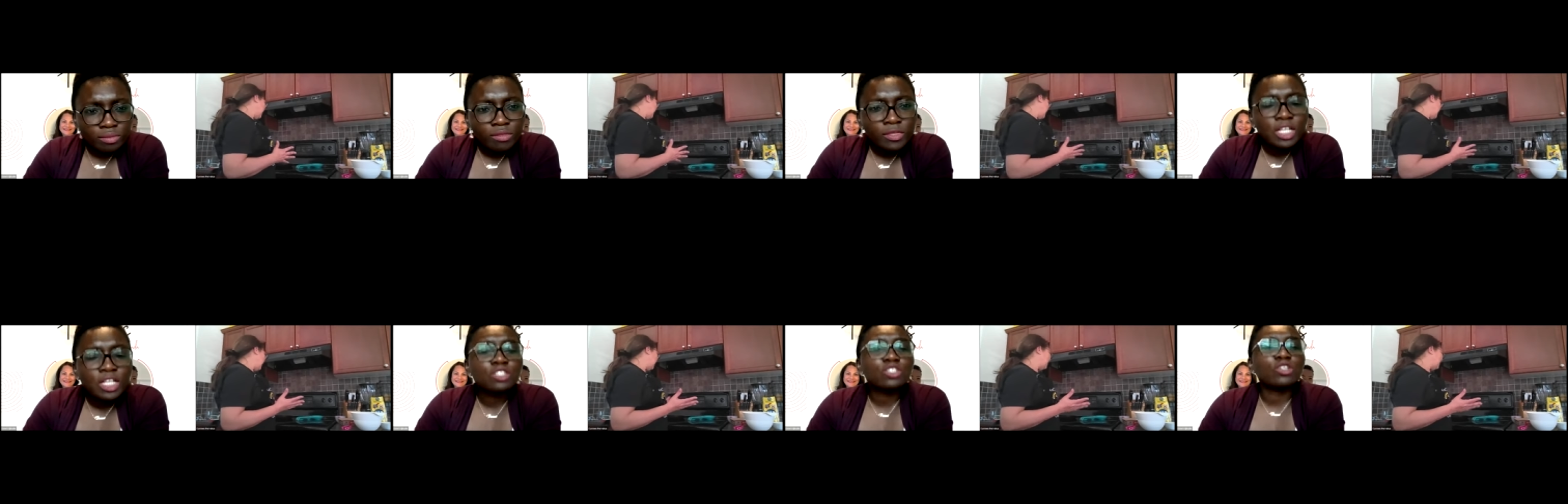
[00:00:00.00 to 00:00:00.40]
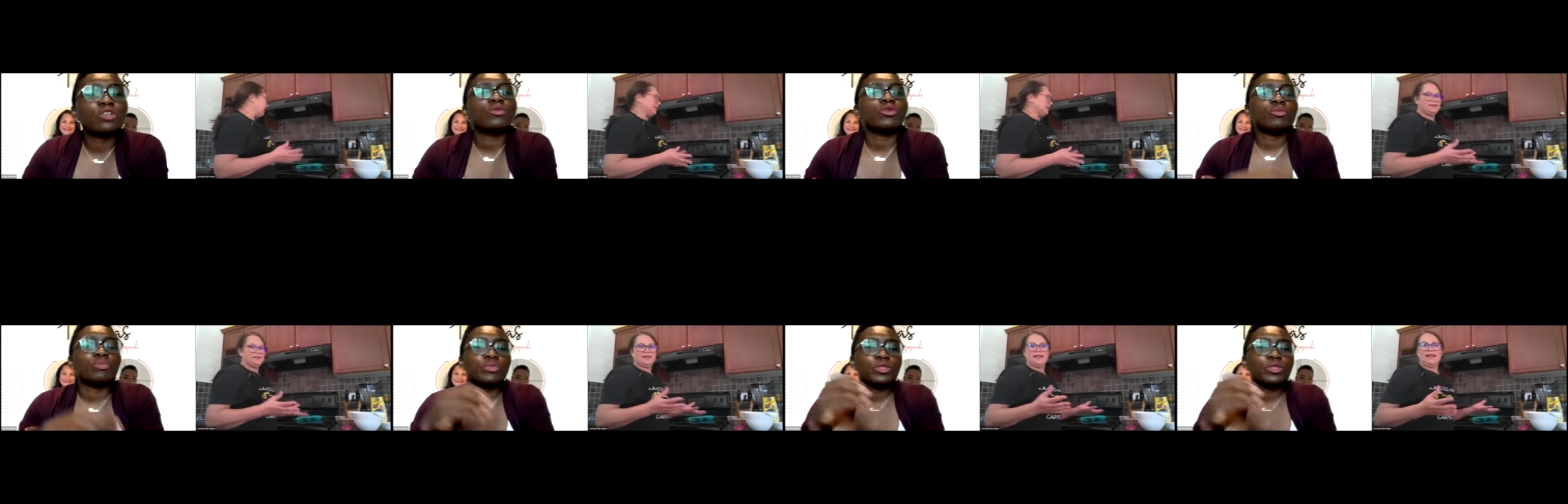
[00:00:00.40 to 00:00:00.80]
uh,
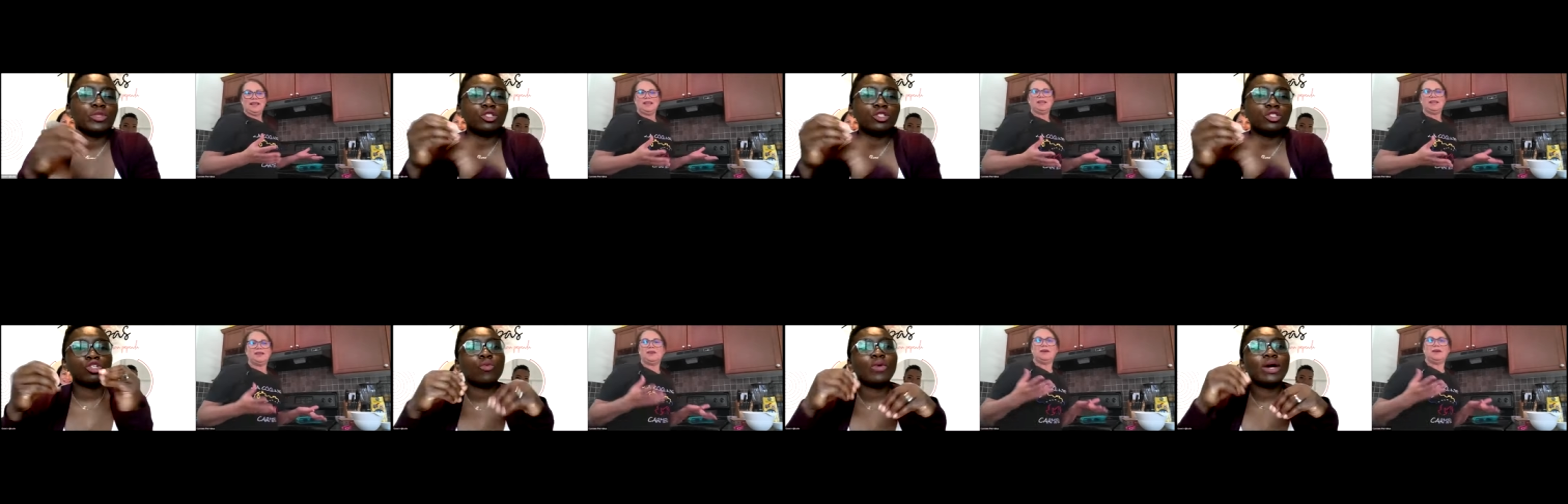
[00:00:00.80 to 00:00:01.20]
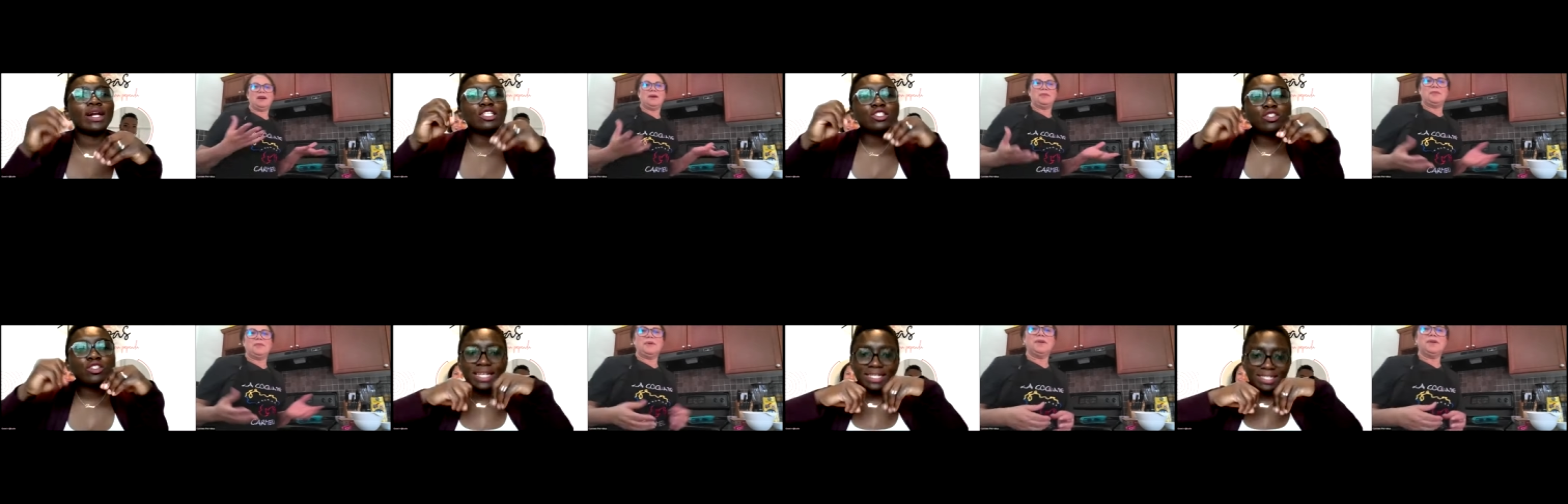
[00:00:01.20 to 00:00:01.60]
so you don't want
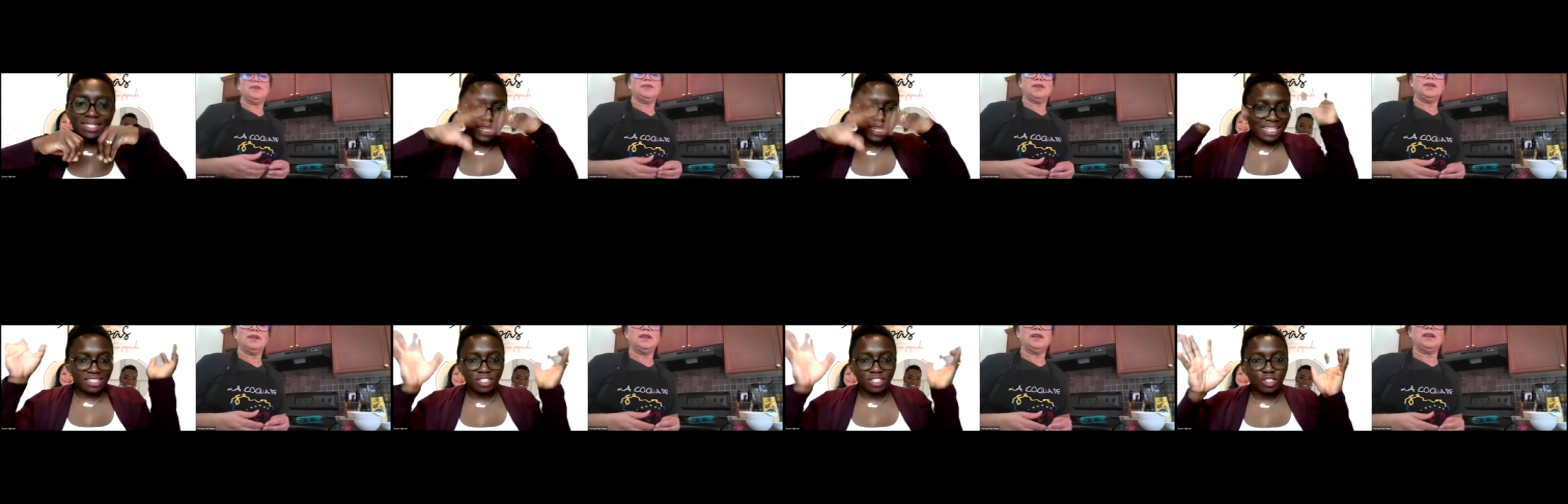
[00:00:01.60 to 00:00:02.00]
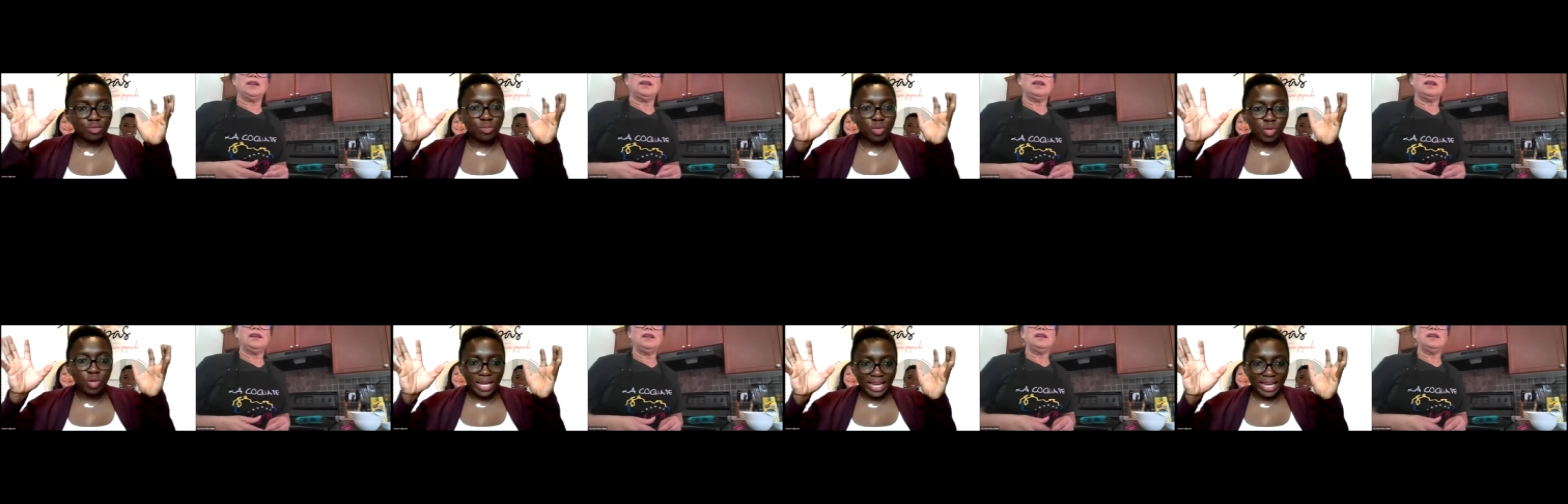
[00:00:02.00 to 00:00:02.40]
it to start
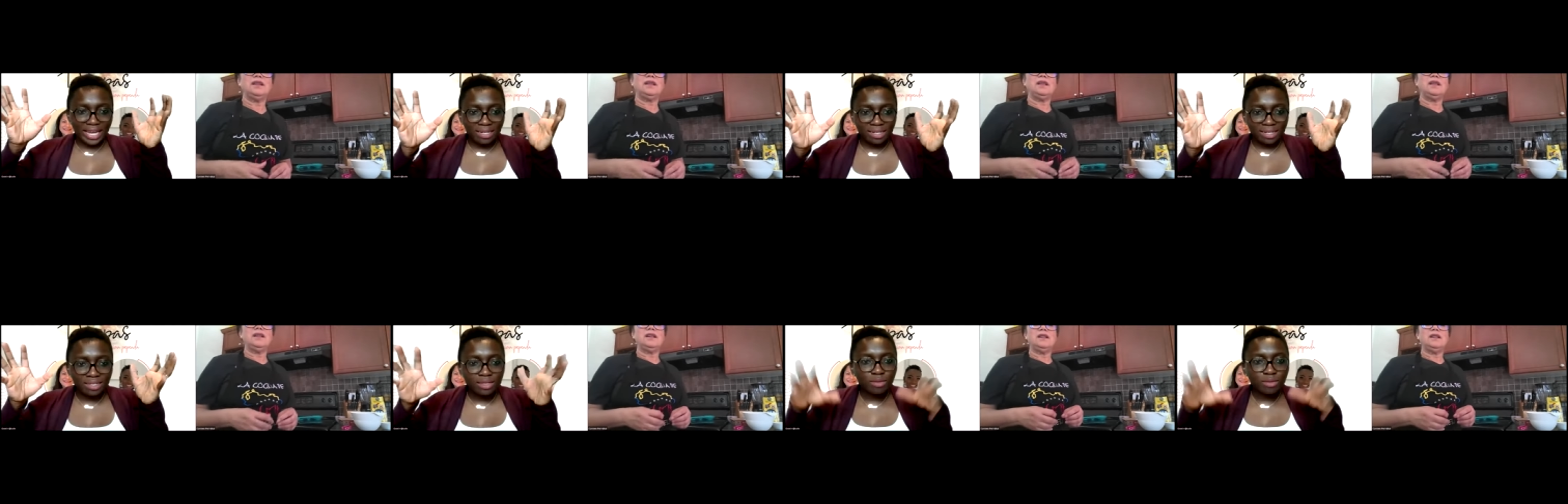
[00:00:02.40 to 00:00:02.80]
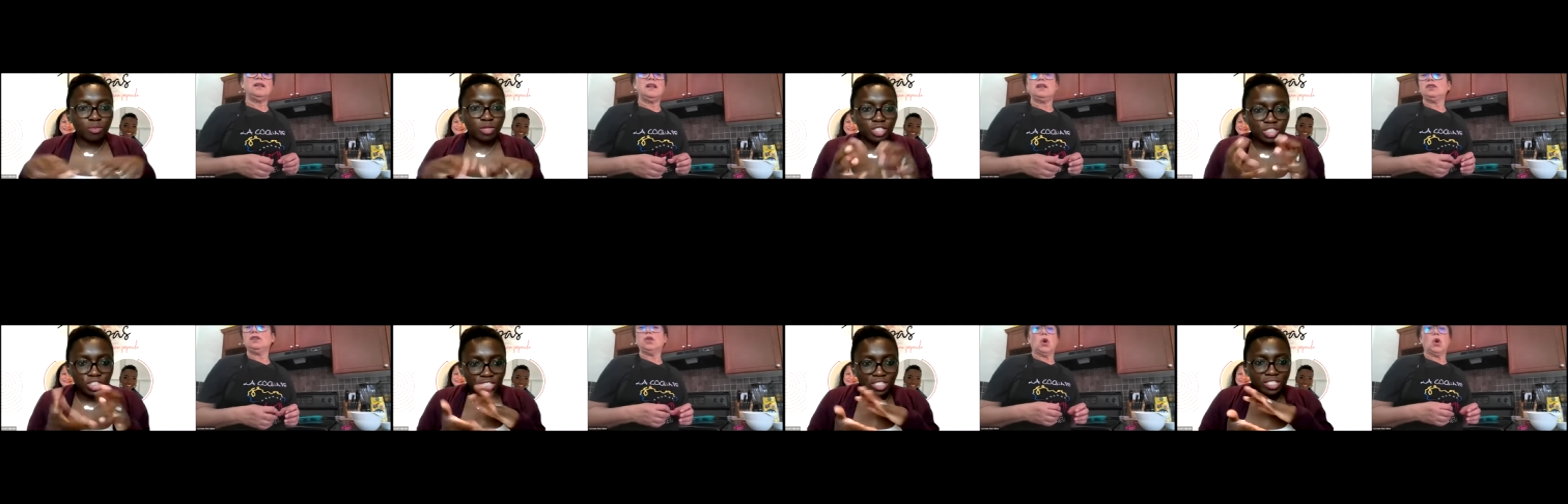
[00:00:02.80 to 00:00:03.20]
smoking,
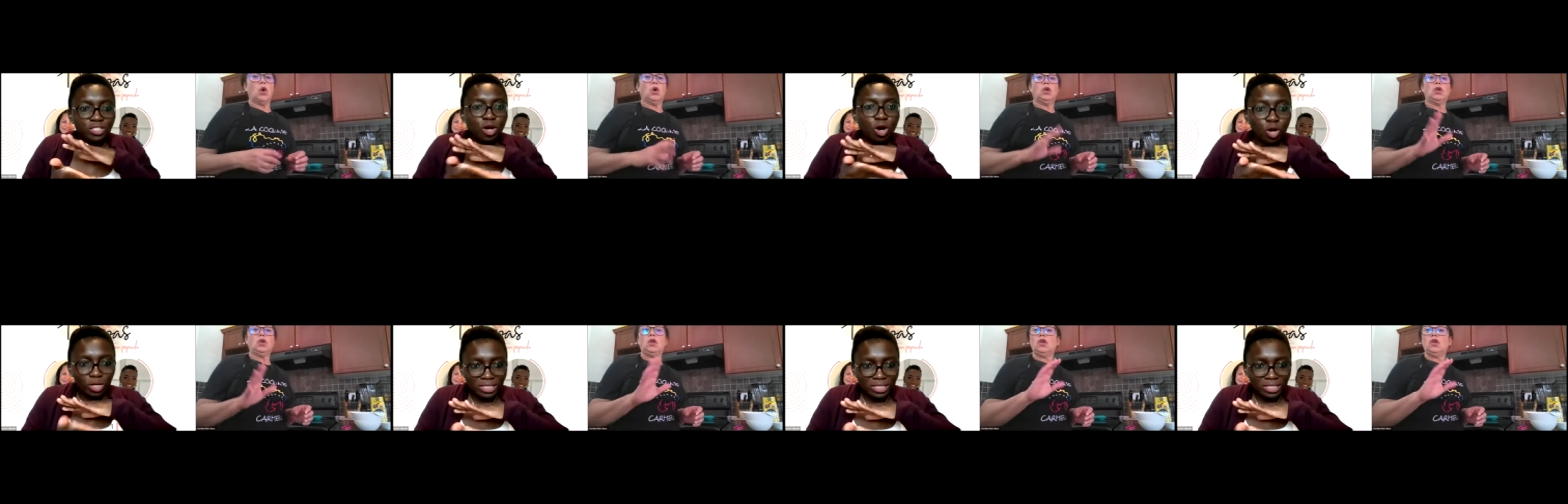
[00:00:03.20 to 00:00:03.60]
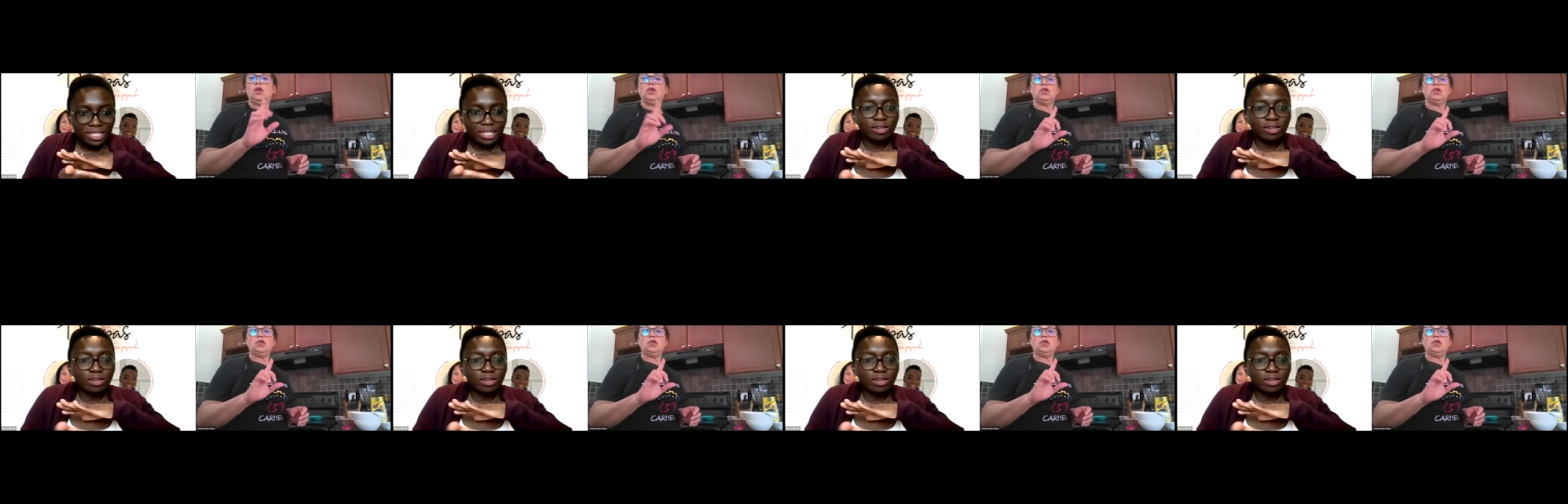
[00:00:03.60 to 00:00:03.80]
but no. just hot